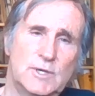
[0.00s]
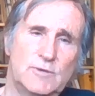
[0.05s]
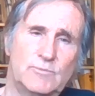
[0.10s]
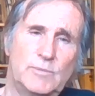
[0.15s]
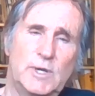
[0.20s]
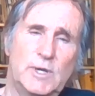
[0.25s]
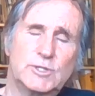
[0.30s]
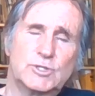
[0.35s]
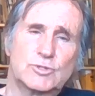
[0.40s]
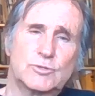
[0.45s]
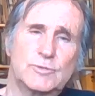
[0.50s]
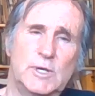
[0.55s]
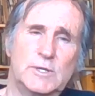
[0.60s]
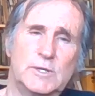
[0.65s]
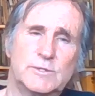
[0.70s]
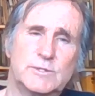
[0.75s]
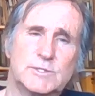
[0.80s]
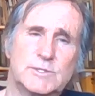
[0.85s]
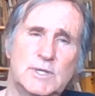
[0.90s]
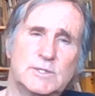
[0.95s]
have much
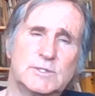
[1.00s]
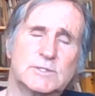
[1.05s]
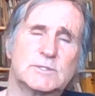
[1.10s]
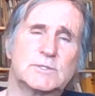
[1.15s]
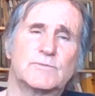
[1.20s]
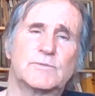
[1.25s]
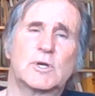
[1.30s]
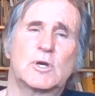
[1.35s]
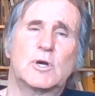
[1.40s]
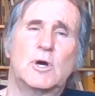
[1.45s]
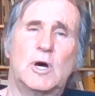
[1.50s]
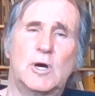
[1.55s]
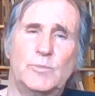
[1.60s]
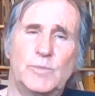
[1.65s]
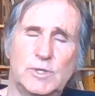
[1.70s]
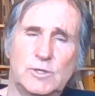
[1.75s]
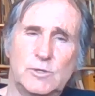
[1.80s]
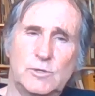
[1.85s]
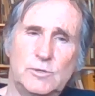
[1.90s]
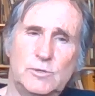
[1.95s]
greater sense of the
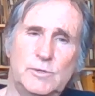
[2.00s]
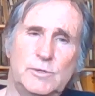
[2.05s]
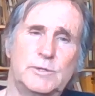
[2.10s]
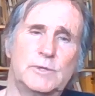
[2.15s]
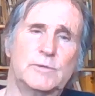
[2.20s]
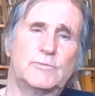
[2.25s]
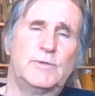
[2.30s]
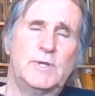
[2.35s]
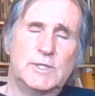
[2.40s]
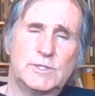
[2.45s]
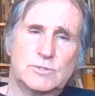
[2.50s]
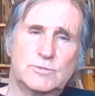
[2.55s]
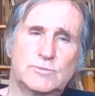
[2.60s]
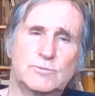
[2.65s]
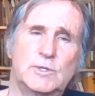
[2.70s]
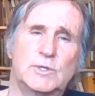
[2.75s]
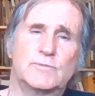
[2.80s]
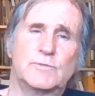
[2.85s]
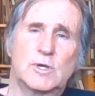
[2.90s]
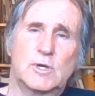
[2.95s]
common good, of
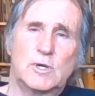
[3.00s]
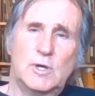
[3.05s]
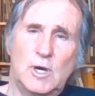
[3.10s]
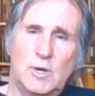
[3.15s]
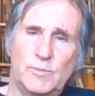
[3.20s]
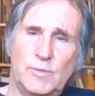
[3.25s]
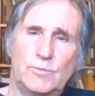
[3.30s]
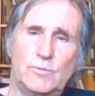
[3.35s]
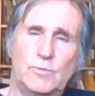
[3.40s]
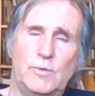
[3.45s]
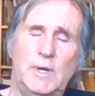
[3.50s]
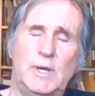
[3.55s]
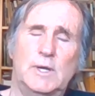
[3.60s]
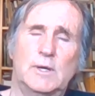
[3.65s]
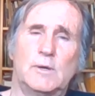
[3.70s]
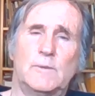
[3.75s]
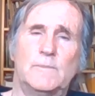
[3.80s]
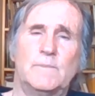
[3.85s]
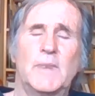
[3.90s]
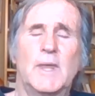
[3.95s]
history, of the common
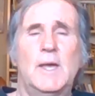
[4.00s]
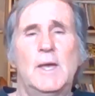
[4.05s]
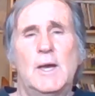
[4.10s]
weal,